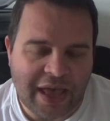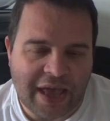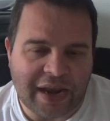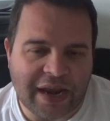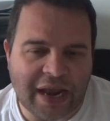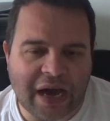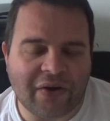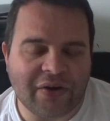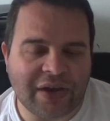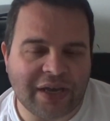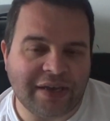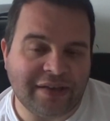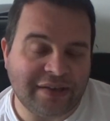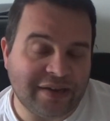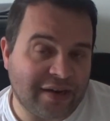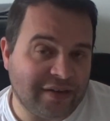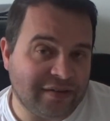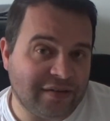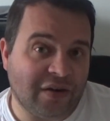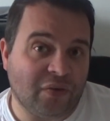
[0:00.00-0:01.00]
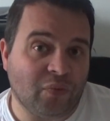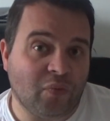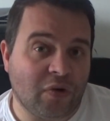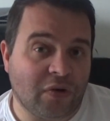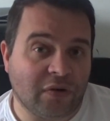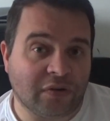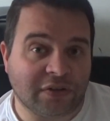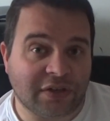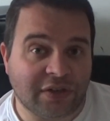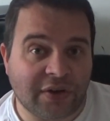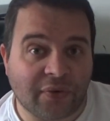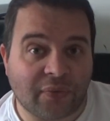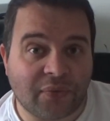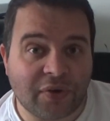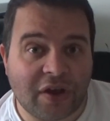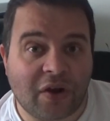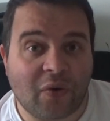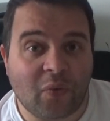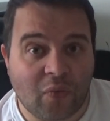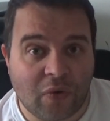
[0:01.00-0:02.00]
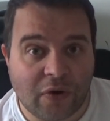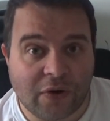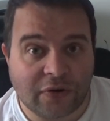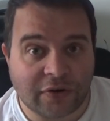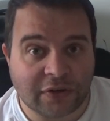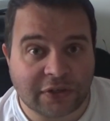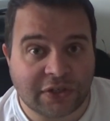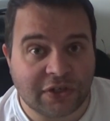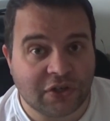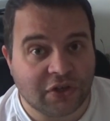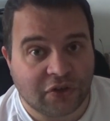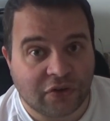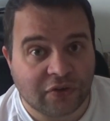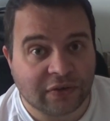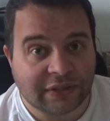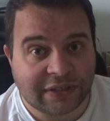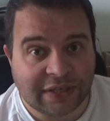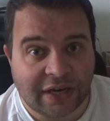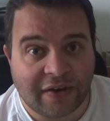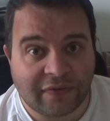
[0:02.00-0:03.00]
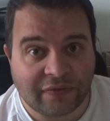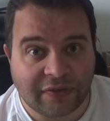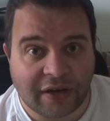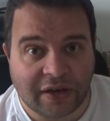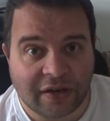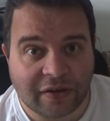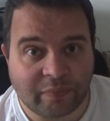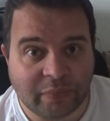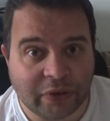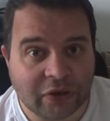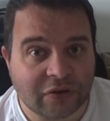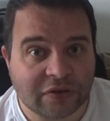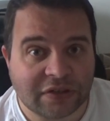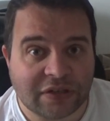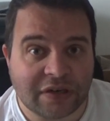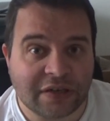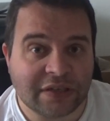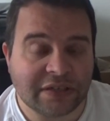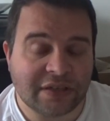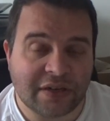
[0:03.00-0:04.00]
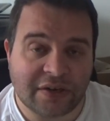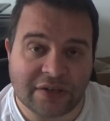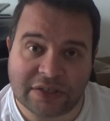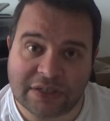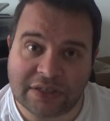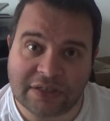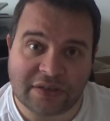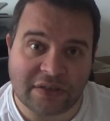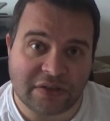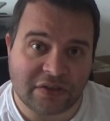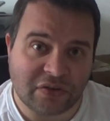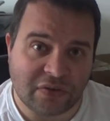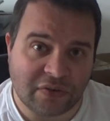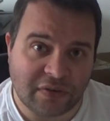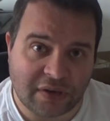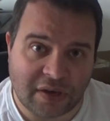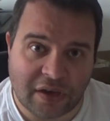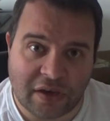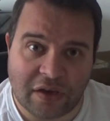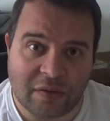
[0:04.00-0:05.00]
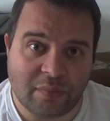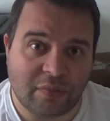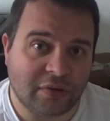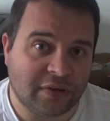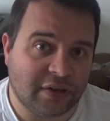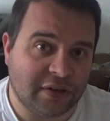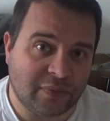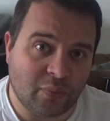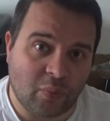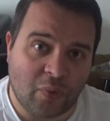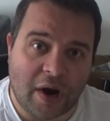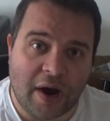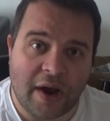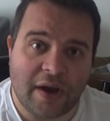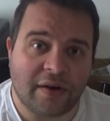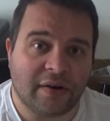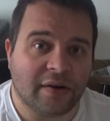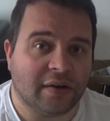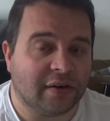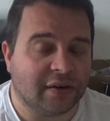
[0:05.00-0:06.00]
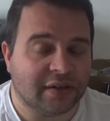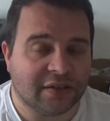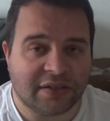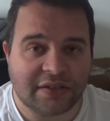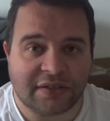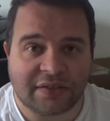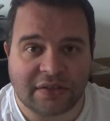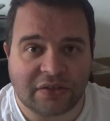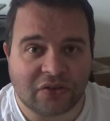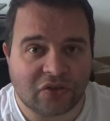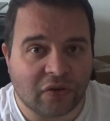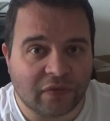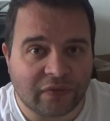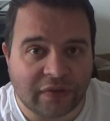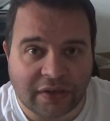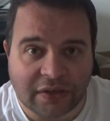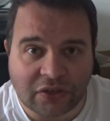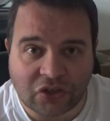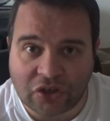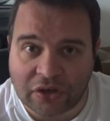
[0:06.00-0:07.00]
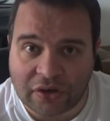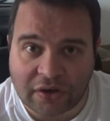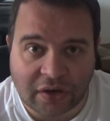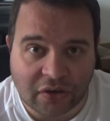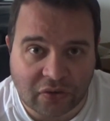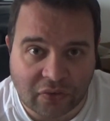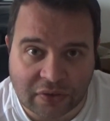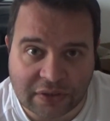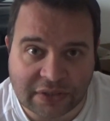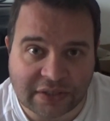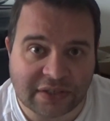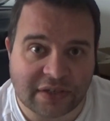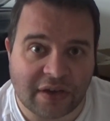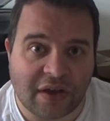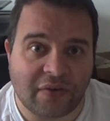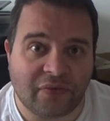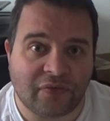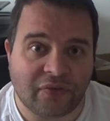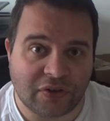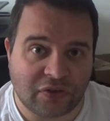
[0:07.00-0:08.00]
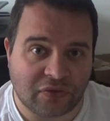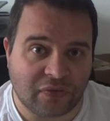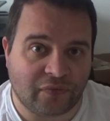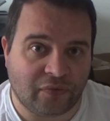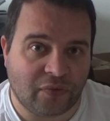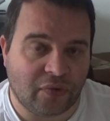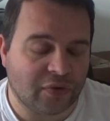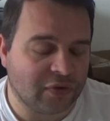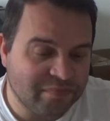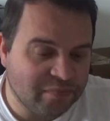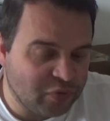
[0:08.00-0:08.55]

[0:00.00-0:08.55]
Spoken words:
Now in an ideal world, in a real world, you don't have that, because there is the resistance of the cable, the wire, resistance of the generator itself, and so forth.